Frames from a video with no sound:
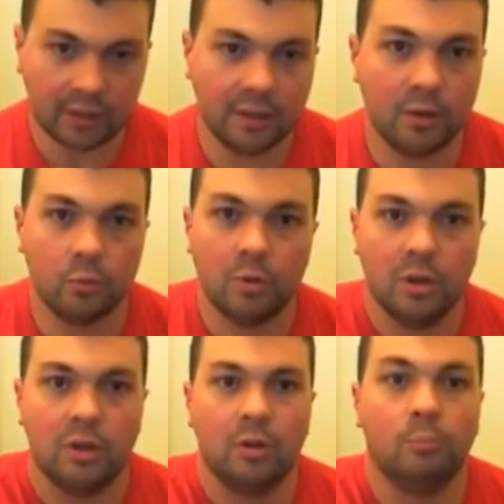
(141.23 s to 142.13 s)
Now,
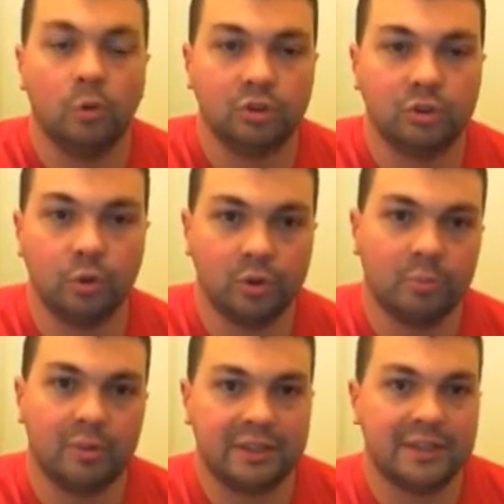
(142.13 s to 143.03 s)
most
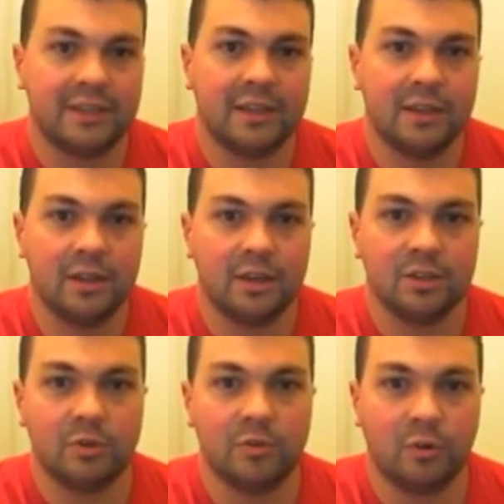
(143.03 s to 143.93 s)
notably today is
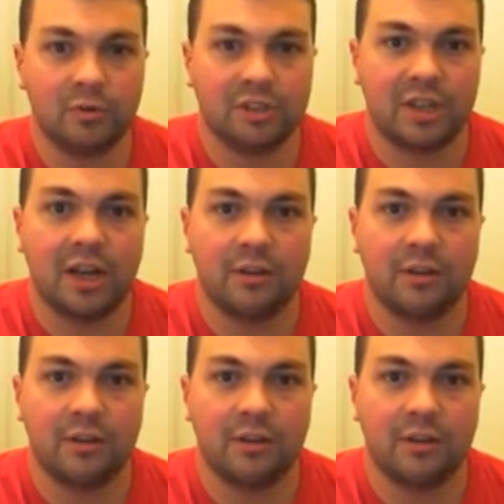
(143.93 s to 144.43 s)
we've obviously had our